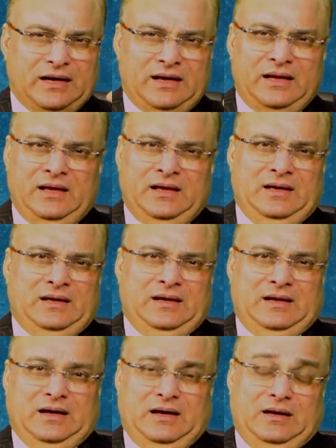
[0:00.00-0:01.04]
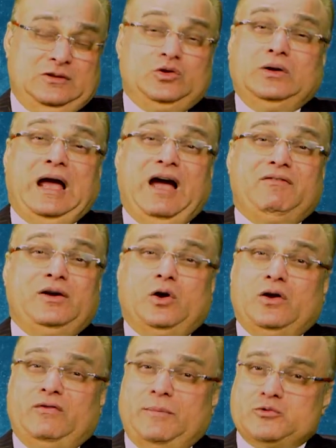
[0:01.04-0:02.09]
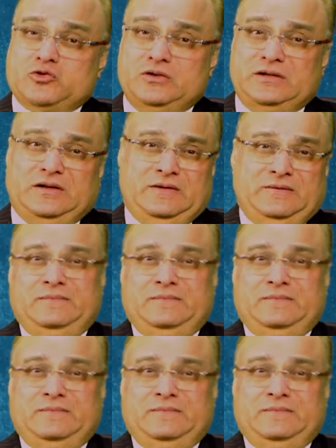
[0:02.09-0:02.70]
you'll have a lot of opportunity.